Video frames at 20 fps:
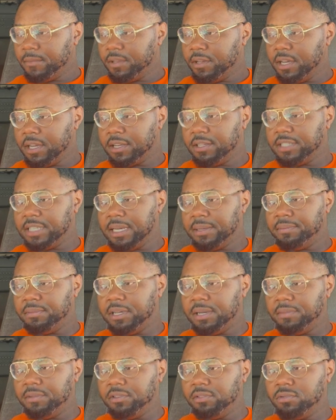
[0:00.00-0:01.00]
Because
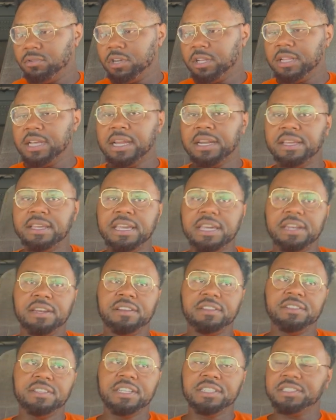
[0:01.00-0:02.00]
I've been doing a lot of
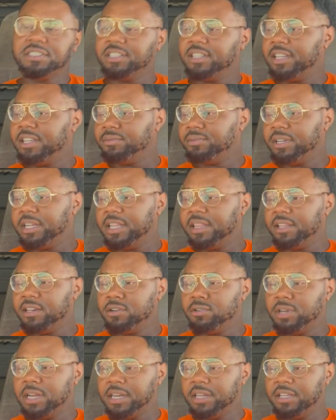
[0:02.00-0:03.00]
editing yesterday with that
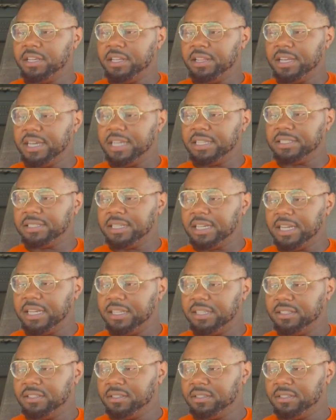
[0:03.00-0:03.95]
load I did last night.